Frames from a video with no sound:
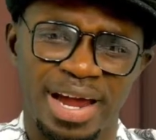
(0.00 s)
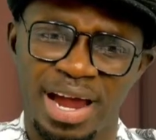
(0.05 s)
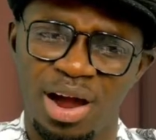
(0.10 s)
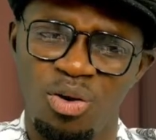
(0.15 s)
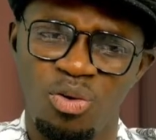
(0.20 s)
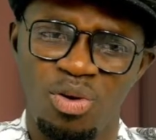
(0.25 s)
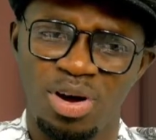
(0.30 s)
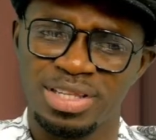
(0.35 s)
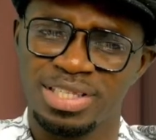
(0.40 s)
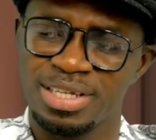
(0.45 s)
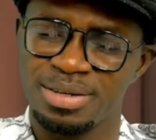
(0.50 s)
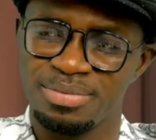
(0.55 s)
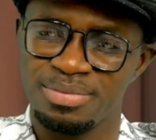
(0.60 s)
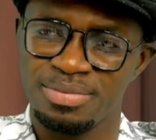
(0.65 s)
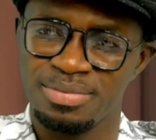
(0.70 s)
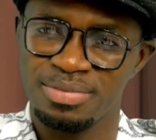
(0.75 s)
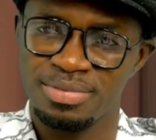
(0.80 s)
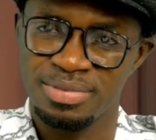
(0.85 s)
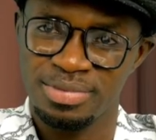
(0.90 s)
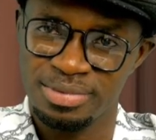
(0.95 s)
want them.
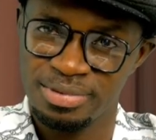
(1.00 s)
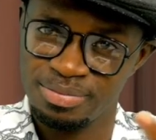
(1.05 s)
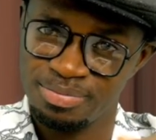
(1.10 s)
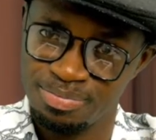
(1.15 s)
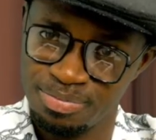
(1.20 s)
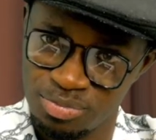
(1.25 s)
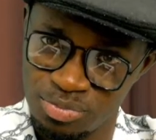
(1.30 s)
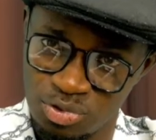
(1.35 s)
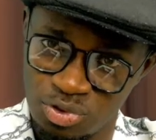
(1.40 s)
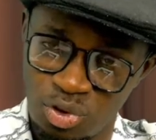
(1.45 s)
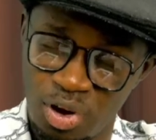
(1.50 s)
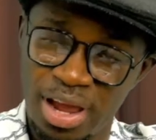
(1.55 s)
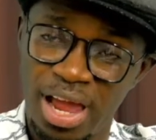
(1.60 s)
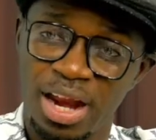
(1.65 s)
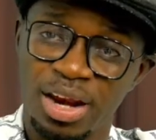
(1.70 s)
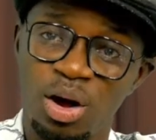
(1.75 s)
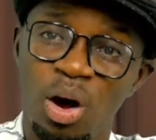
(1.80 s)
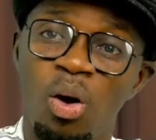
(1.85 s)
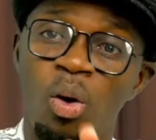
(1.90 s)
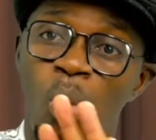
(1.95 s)
Lawyer
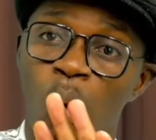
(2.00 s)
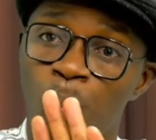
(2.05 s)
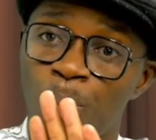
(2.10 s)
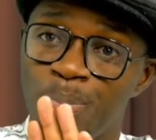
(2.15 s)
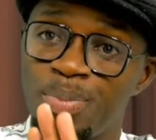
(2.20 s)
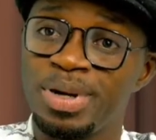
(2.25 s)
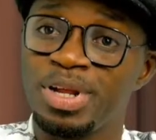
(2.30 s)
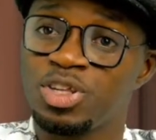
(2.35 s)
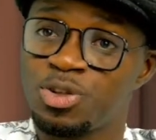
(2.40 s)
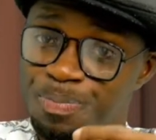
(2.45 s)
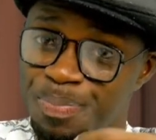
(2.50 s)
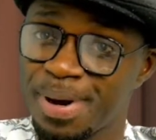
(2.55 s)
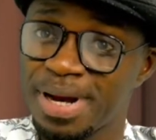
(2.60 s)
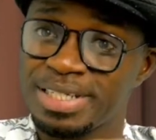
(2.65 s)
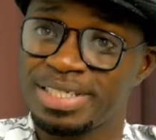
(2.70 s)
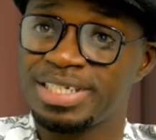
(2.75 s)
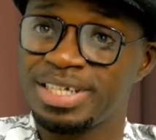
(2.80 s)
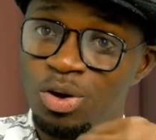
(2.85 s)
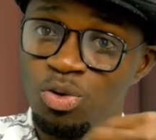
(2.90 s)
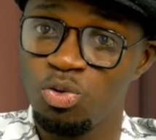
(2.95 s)
now or the
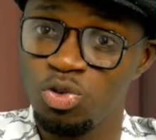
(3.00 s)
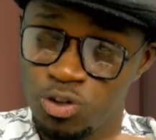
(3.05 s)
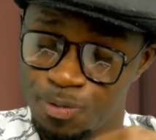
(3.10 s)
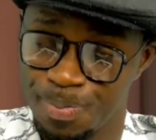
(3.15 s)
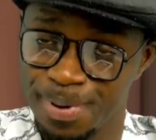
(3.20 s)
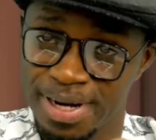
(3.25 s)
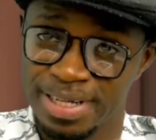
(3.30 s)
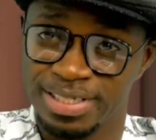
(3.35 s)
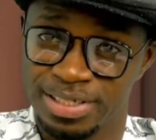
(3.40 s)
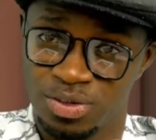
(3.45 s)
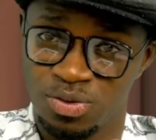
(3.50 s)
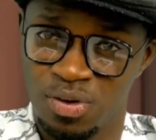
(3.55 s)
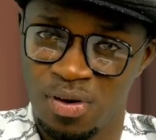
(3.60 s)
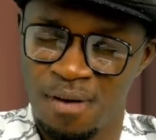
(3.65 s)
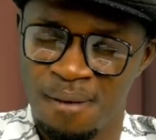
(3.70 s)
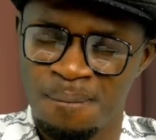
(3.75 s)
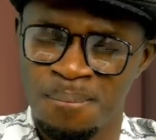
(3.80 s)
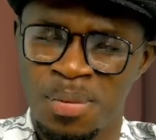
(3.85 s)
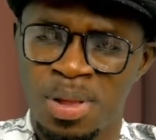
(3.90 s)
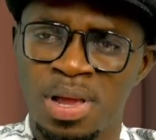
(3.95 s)
spirit, your good spirit, you know.
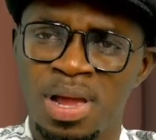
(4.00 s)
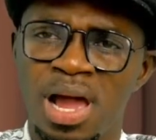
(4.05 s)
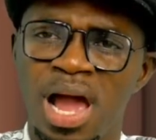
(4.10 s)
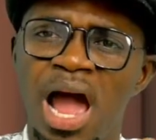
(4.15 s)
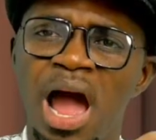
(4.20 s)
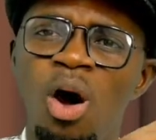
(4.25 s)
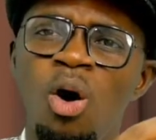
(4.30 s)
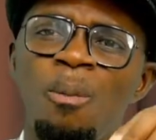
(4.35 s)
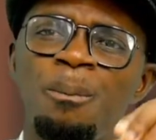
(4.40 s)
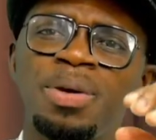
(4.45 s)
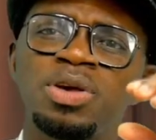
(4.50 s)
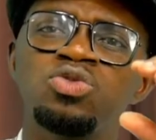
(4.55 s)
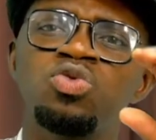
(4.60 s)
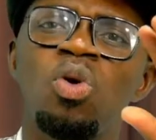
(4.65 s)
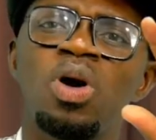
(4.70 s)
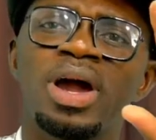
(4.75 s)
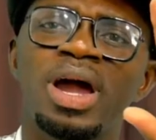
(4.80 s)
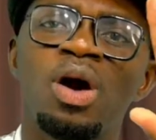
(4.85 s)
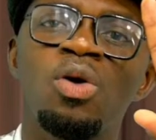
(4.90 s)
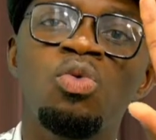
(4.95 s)
Our person
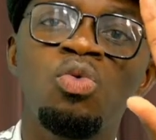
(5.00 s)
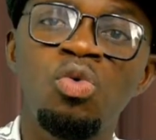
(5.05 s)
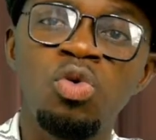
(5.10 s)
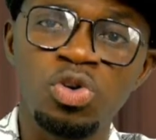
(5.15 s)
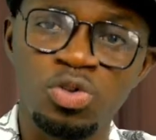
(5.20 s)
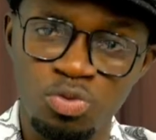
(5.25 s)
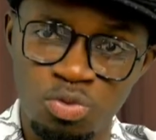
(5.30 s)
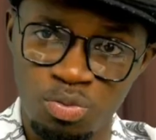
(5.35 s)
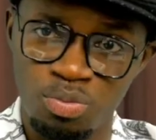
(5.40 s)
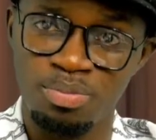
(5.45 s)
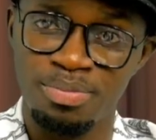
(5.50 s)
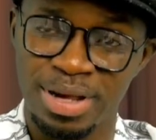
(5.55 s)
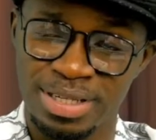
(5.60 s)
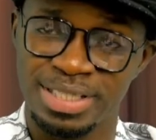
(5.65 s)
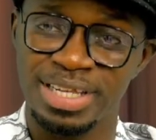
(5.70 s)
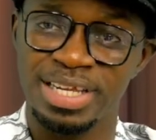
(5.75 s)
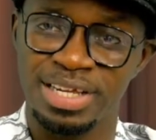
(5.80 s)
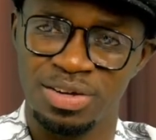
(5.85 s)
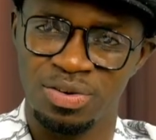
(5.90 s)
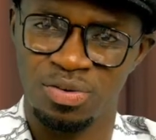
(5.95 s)
can good
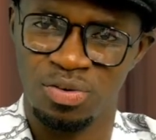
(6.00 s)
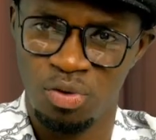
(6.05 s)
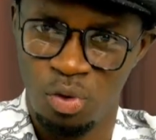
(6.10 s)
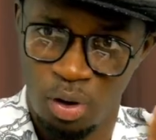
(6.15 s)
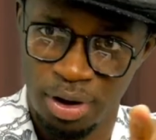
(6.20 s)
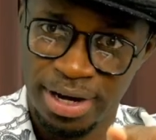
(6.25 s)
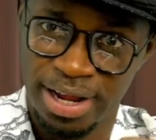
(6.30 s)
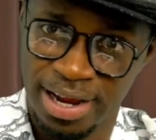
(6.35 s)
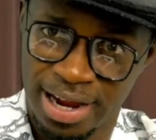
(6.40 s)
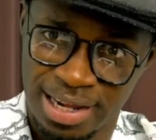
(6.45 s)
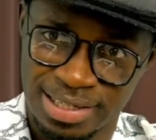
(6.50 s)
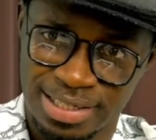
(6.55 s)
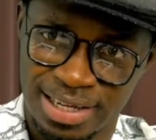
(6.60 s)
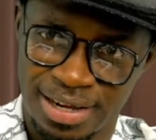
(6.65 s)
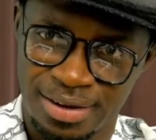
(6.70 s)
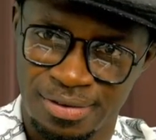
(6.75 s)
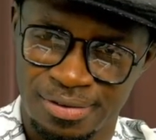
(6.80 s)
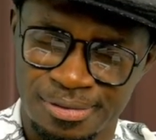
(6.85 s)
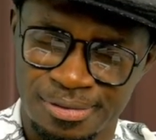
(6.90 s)
message, you know, on a casino